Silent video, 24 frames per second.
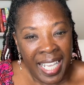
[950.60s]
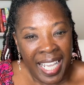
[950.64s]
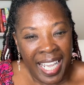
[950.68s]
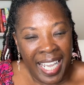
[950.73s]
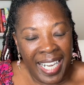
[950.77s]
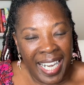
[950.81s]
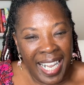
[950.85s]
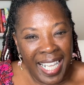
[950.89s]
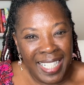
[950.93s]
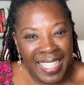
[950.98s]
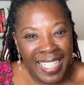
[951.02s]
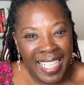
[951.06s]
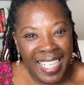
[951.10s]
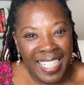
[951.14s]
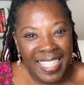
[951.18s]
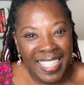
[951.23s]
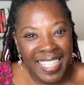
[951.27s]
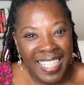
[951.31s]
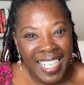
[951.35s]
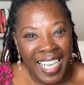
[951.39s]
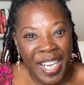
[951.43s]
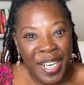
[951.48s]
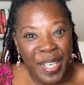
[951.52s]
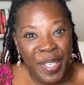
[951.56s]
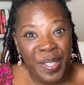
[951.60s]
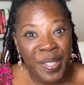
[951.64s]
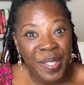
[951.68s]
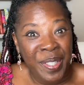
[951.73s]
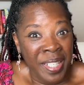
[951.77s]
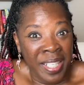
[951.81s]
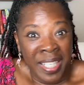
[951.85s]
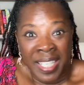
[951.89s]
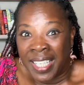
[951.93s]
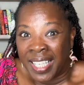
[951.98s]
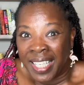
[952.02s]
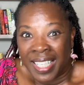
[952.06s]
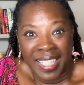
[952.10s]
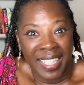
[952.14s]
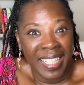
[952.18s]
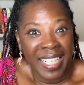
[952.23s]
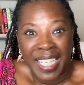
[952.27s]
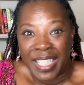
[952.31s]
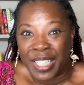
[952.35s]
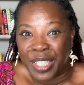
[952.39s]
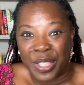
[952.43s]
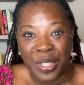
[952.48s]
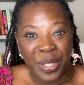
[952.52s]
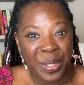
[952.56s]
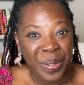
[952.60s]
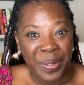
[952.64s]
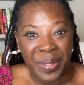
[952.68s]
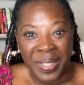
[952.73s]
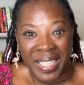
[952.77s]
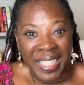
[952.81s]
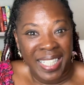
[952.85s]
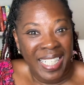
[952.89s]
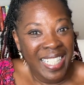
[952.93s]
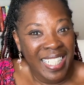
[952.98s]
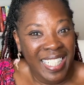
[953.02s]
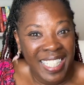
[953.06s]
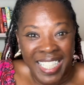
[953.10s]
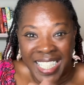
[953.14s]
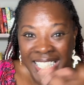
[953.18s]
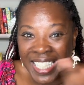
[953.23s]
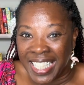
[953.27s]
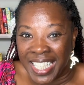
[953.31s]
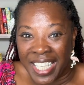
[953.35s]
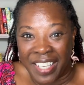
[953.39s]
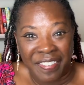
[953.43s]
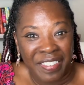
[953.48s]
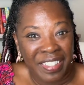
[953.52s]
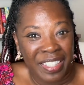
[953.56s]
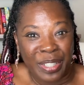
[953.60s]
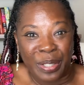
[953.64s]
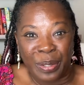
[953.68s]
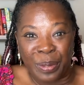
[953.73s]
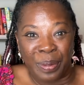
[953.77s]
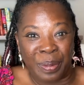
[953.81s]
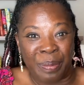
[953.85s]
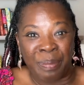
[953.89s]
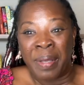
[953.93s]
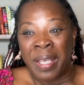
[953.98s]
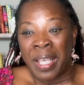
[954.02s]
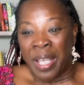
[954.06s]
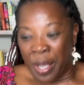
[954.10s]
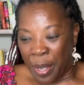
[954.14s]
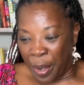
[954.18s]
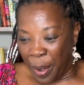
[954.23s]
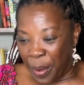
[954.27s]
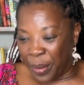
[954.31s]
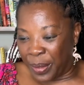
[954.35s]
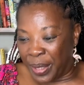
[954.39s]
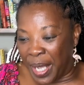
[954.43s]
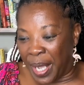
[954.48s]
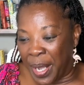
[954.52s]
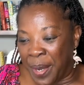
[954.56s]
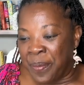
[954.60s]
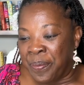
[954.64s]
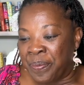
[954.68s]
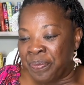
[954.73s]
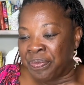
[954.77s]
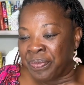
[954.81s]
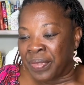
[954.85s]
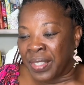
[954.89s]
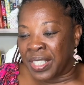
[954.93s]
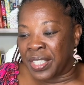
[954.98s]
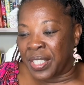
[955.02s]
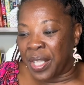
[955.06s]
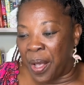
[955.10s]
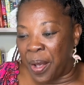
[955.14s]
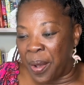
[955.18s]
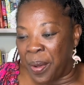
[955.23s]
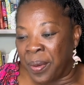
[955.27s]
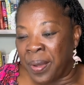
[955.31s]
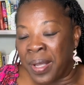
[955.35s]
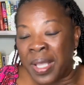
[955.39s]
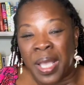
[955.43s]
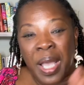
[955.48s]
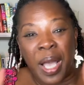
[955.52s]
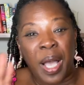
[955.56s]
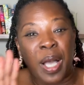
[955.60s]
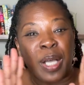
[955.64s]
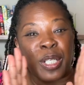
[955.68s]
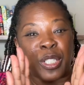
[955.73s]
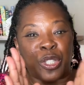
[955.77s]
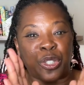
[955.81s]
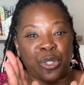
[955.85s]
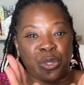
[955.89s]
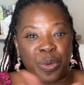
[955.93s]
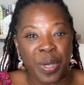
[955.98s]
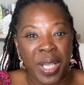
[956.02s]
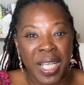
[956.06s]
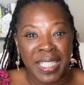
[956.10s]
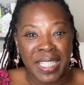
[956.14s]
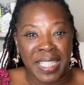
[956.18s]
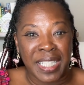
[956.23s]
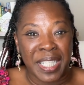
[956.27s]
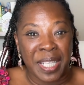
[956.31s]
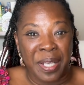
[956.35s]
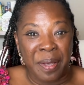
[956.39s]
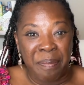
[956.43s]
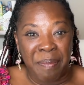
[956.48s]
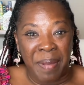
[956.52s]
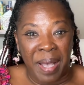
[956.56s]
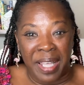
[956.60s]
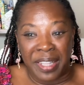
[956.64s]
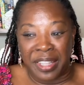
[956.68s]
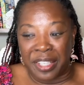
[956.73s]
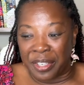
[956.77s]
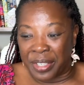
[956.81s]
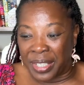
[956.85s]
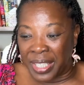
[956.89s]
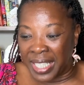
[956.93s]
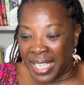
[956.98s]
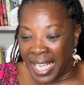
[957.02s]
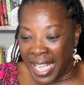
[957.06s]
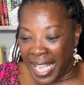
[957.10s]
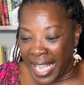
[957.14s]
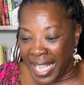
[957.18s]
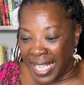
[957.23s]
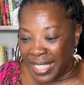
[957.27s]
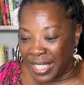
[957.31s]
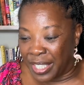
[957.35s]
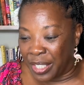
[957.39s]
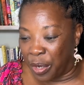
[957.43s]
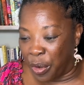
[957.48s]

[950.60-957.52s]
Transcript: And as educators, let's do it. Let's just give it to them. Okay? So address them by their class.